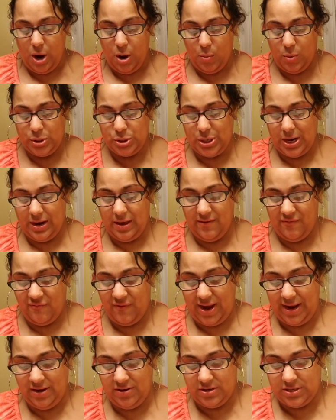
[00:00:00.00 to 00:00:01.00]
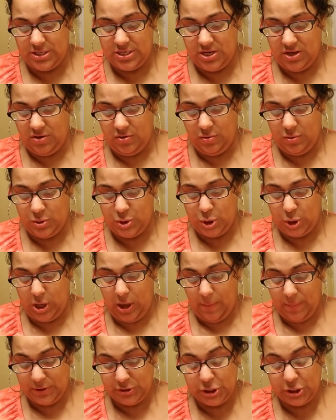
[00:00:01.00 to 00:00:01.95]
we're trying to fight to keep a